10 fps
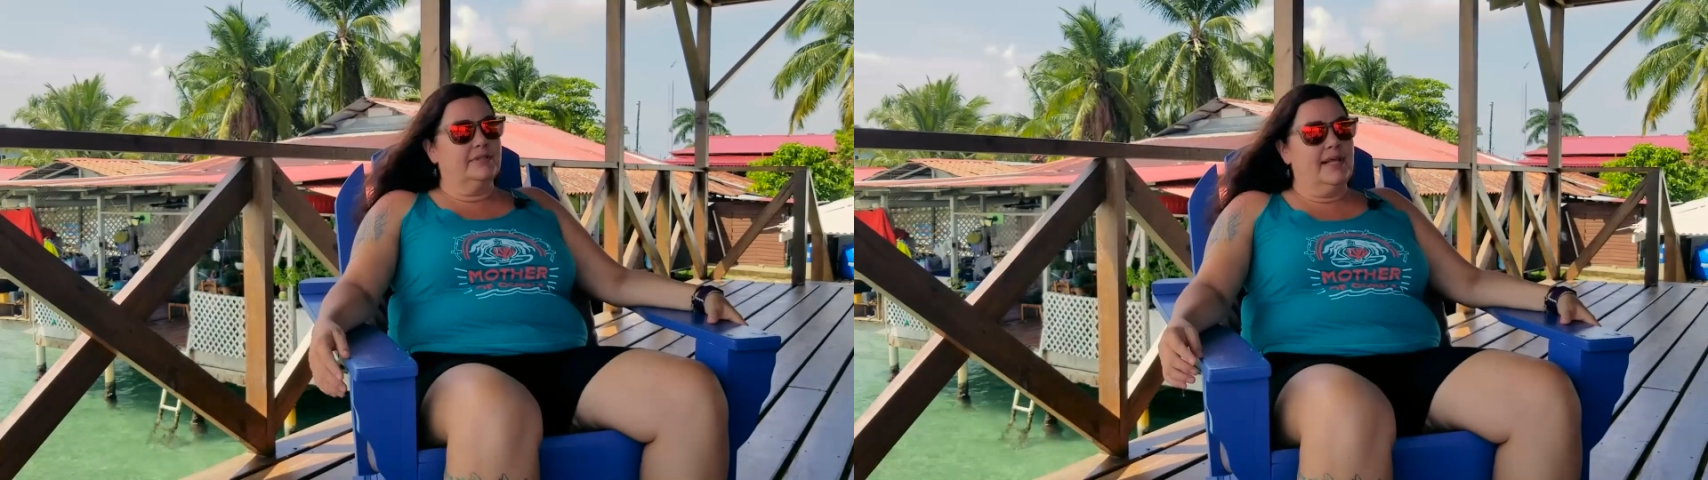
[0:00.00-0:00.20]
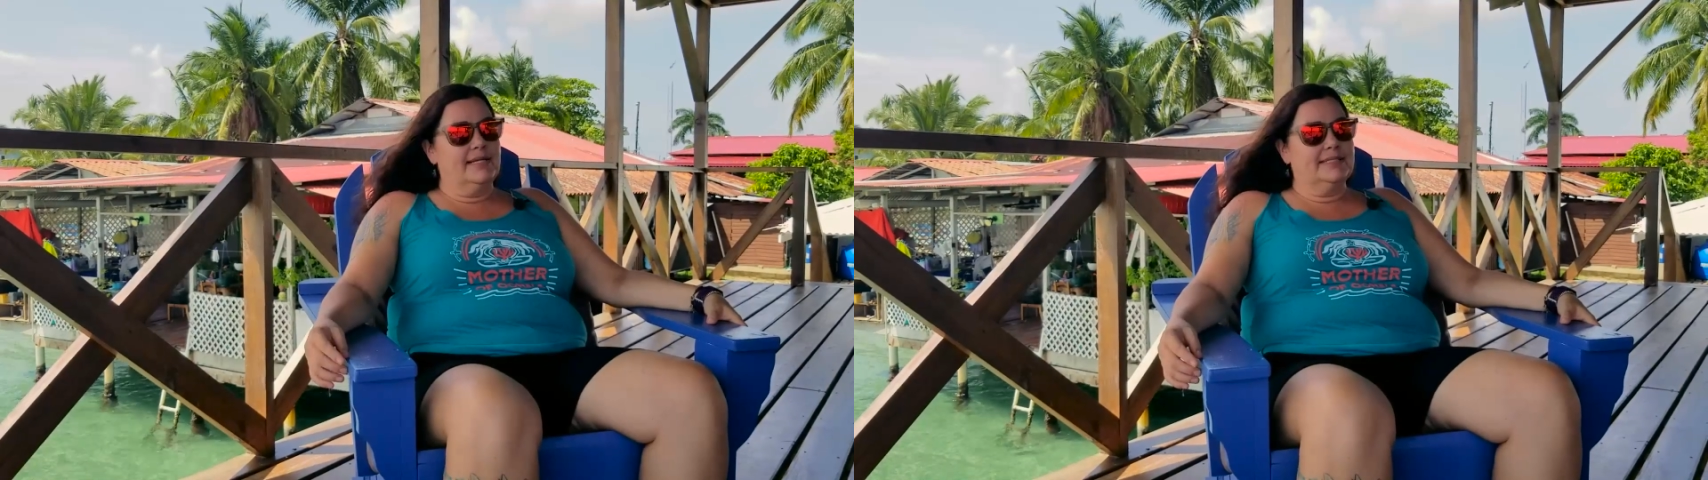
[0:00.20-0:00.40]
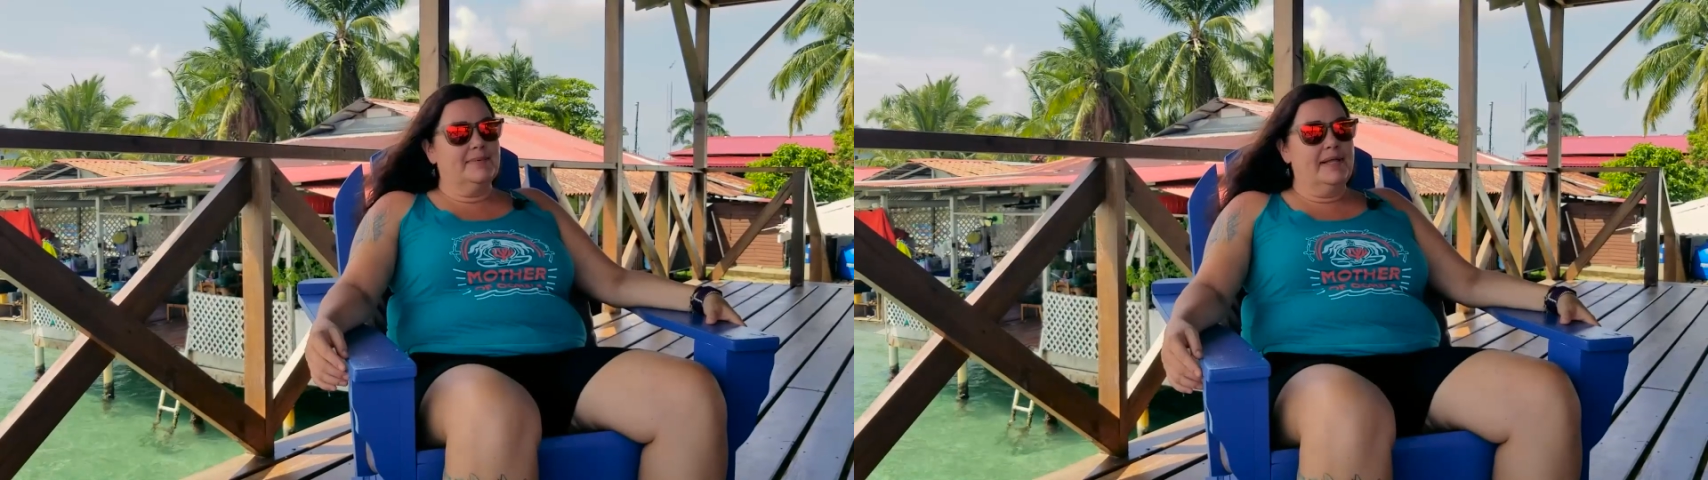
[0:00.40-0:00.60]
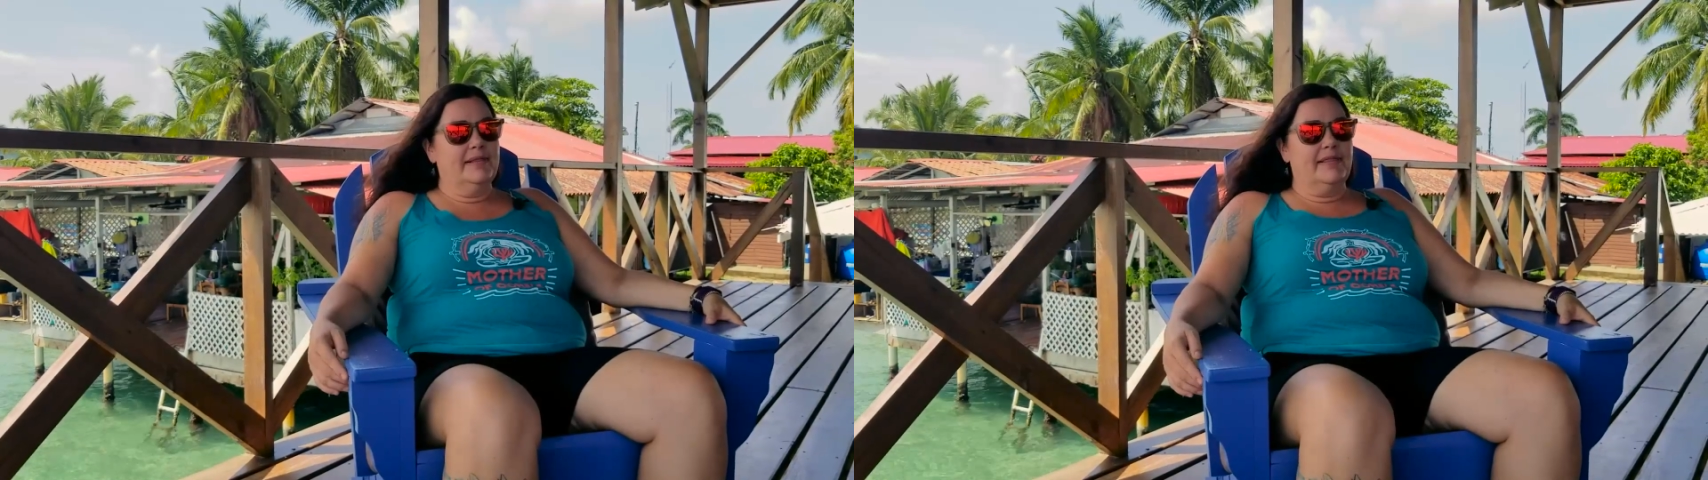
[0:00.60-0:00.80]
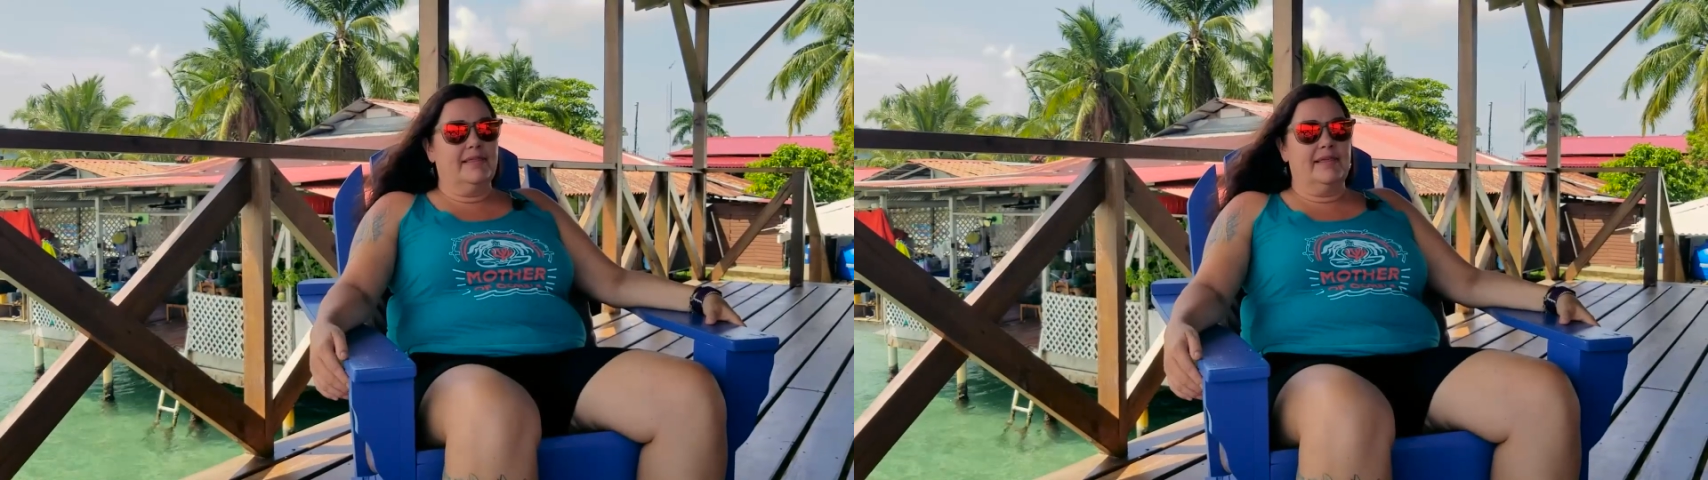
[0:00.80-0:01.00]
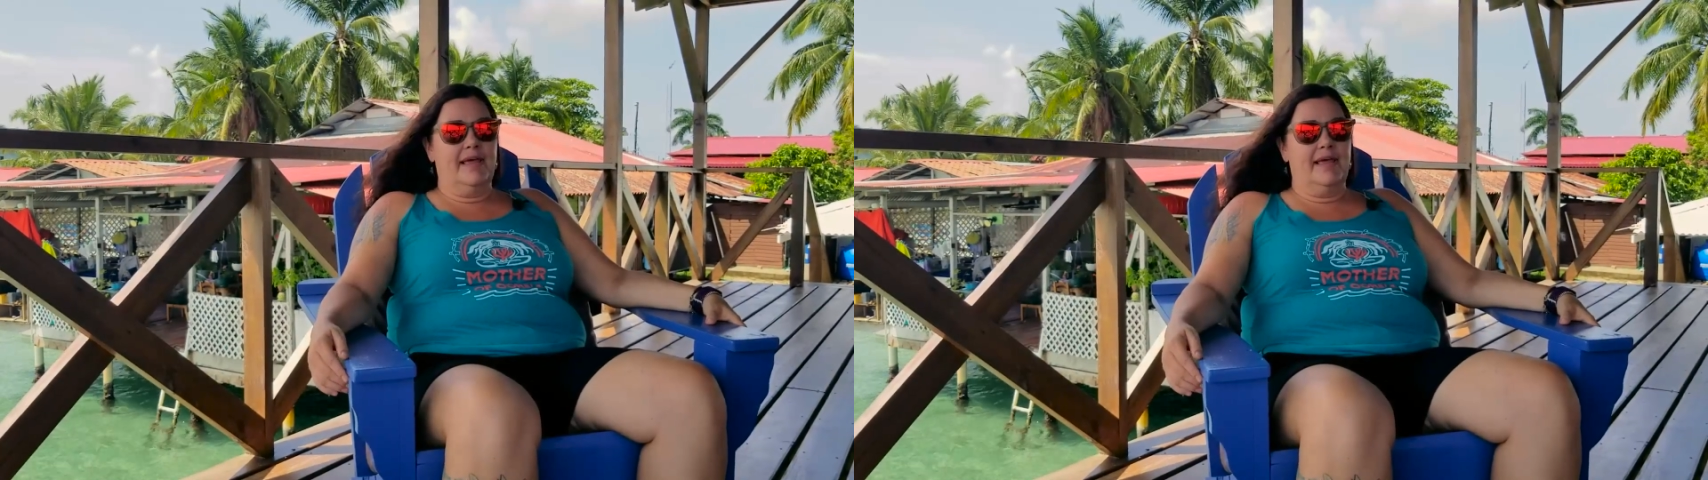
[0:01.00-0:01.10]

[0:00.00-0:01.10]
last month,